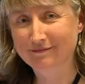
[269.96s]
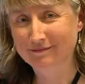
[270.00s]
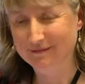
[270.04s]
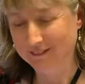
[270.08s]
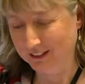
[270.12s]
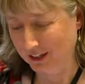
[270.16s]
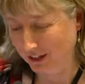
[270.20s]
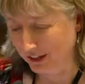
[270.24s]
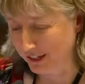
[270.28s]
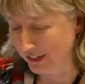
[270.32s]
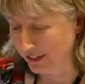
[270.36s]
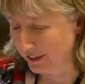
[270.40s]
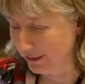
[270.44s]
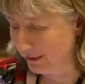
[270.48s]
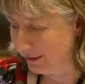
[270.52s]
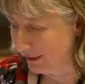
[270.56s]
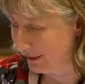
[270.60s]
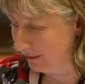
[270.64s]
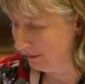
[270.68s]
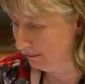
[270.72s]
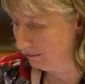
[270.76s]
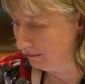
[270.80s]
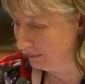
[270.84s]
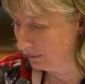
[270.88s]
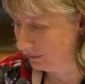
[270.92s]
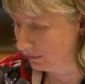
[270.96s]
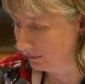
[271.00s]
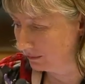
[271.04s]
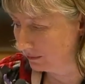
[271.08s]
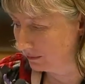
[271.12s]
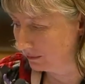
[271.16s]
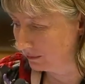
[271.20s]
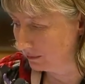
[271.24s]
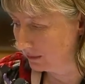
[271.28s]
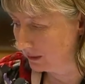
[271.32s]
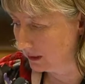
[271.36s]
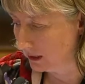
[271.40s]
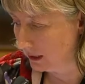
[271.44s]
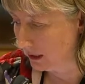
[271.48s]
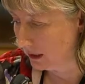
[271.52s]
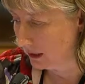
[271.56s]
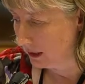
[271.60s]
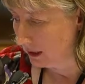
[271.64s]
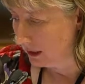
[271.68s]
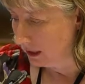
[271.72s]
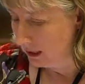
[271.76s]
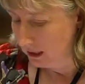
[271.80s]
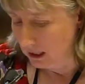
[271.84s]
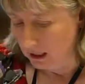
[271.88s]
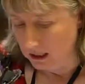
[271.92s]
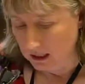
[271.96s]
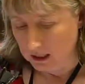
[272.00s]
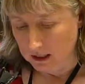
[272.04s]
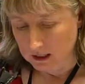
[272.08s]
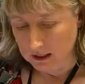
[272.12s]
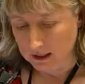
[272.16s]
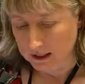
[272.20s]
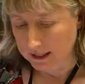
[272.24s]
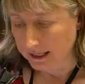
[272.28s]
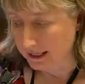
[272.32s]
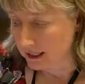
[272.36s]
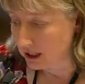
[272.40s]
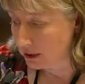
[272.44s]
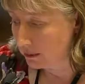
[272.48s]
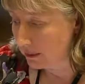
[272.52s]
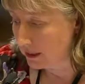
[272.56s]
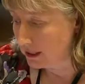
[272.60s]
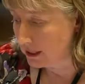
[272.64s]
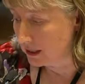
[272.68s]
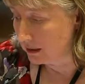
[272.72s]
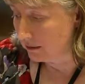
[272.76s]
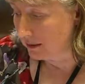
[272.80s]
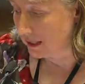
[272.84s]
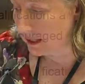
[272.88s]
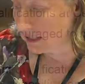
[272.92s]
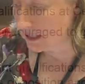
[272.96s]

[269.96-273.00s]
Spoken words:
Okey-doke. So the next one's around